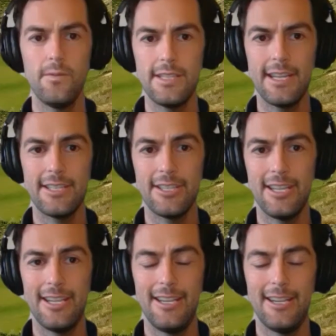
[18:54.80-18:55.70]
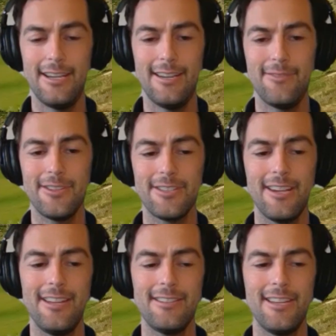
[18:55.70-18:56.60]
actually,
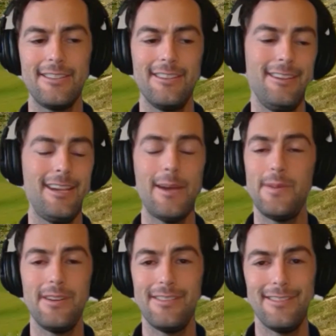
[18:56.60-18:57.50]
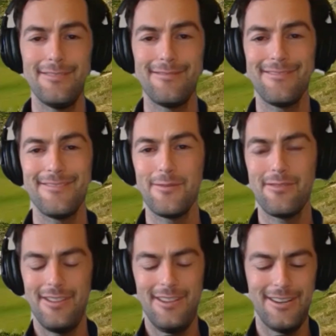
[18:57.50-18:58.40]
Roscoe, that's actually happened on
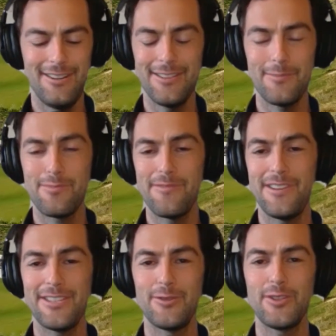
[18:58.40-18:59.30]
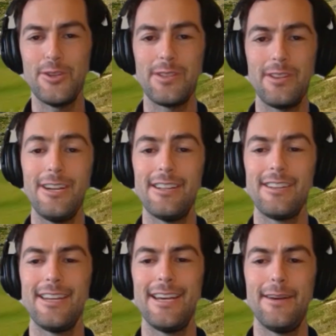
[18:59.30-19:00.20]
the professional tours a
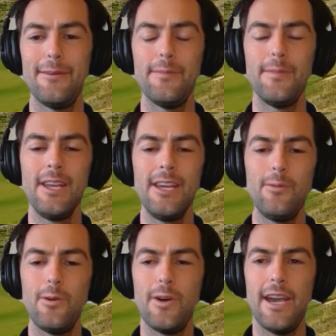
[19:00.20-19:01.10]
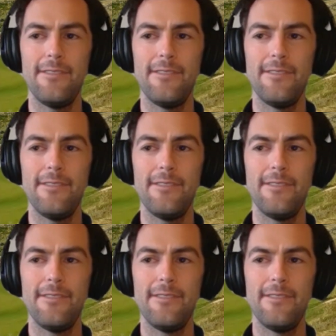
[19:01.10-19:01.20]
lot. We'll have, if